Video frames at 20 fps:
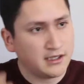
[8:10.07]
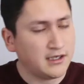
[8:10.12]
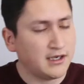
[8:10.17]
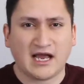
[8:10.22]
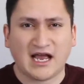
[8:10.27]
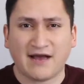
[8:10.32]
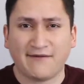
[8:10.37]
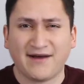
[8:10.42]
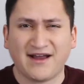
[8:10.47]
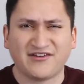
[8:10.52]
I
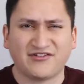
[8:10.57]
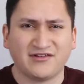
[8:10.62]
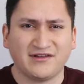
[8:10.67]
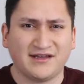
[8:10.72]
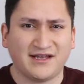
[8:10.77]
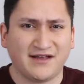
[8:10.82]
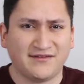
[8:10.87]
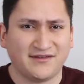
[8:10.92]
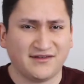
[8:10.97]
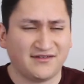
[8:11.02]
have actually
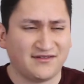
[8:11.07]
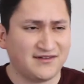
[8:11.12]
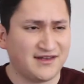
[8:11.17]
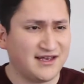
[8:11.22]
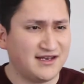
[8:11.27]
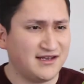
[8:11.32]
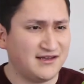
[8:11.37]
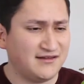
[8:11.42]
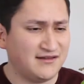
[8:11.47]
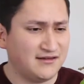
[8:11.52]
not
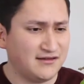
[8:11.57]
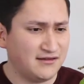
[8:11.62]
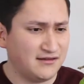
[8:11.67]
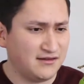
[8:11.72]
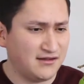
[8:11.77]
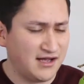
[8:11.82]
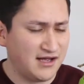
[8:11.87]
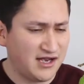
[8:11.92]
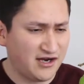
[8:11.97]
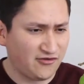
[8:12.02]
decided
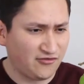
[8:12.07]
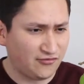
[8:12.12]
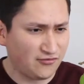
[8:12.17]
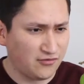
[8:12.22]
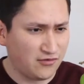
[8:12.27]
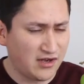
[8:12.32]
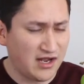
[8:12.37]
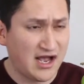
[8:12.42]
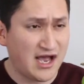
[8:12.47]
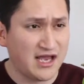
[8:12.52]
the actual
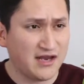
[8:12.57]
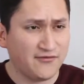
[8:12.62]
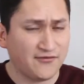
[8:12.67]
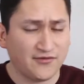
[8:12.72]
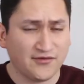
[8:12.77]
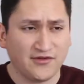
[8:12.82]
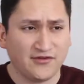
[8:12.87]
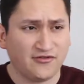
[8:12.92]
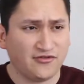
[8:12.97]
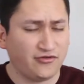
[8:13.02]
height for
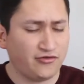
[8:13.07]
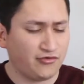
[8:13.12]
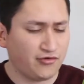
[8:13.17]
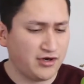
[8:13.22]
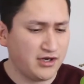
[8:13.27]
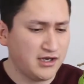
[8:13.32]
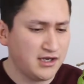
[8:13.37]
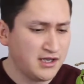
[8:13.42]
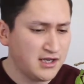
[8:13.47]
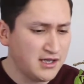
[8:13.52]
this
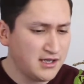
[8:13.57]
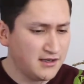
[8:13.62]
tree,